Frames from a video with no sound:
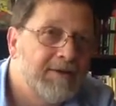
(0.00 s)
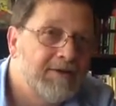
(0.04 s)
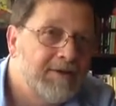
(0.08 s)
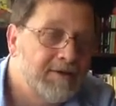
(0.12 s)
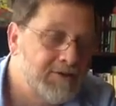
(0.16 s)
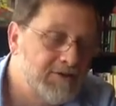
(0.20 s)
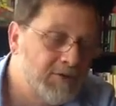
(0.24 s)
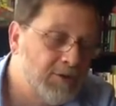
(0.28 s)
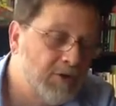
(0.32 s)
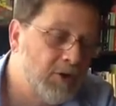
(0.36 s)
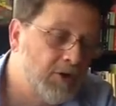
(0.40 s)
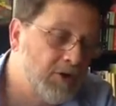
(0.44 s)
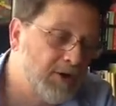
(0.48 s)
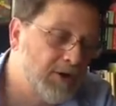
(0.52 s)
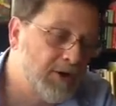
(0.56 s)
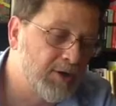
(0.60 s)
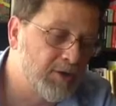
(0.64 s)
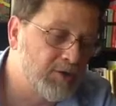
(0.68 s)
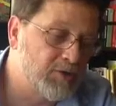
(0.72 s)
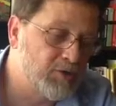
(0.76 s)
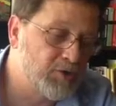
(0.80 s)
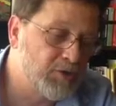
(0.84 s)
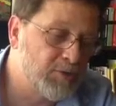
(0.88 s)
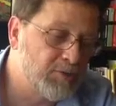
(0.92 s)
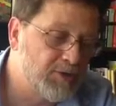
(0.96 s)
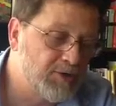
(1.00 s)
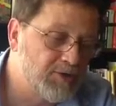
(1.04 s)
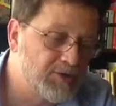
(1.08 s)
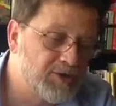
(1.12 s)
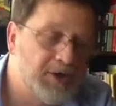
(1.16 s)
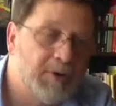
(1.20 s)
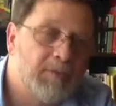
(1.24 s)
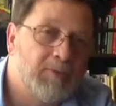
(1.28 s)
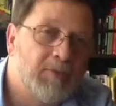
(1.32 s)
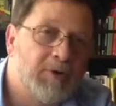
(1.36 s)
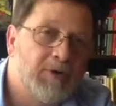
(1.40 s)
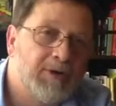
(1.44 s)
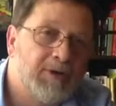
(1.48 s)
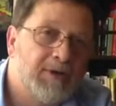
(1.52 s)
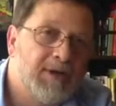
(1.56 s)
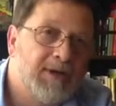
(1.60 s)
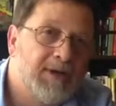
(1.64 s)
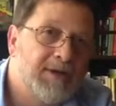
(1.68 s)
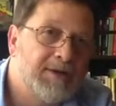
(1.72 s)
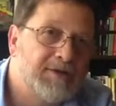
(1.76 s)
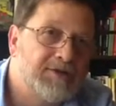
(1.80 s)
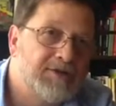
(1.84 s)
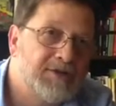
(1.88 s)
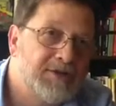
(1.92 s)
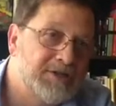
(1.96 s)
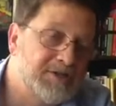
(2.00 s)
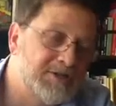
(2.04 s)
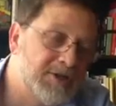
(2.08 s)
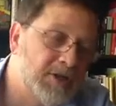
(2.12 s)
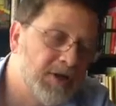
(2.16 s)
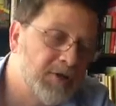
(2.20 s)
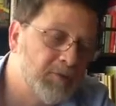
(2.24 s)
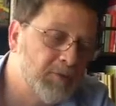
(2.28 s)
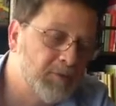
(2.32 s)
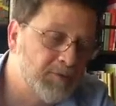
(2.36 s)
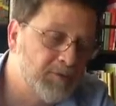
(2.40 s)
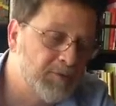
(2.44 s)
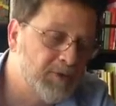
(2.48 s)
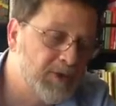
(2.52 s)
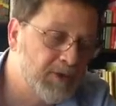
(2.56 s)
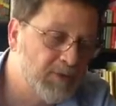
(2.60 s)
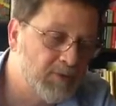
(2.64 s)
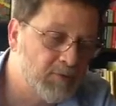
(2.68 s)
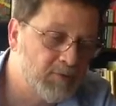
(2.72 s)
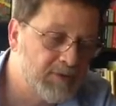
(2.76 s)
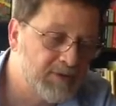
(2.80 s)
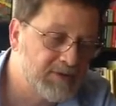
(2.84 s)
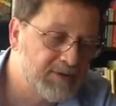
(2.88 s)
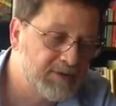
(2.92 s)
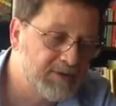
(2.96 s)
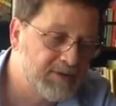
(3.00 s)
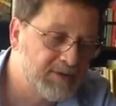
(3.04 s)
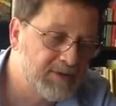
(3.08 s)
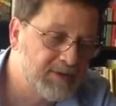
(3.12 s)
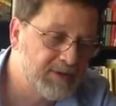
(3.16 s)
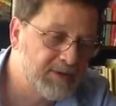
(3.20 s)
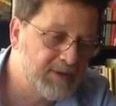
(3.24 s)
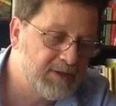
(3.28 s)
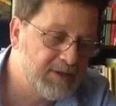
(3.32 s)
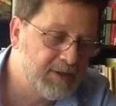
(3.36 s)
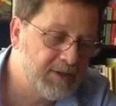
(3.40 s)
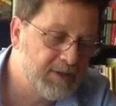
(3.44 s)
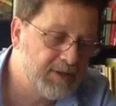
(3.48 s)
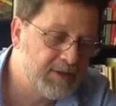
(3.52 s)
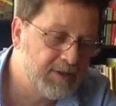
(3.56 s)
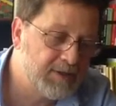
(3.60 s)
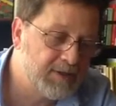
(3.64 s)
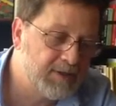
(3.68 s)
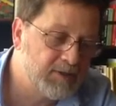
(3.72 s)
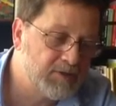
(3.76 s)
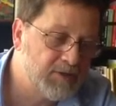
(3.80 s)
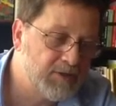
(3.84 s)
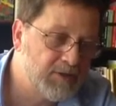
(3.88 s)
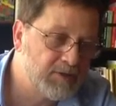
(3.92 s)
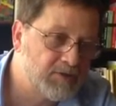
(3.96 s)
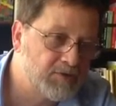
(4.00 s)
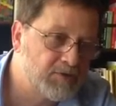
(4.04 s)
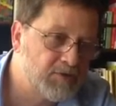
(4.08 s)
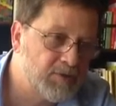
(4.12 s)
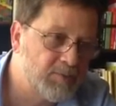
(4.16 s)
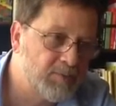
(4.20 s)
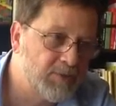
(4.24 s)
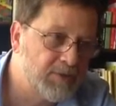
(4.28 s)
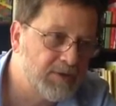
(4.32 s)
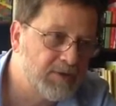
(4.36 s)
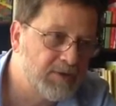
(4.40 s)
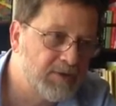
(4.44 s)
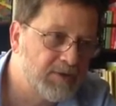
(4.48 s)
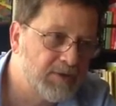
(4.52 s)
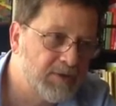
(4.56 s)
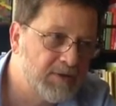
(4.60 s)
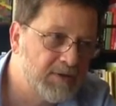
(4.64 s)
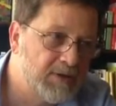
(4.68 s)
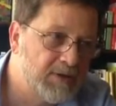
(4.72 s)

who's a long-haired German Shepherd, and she's gone with me here recently in a trip into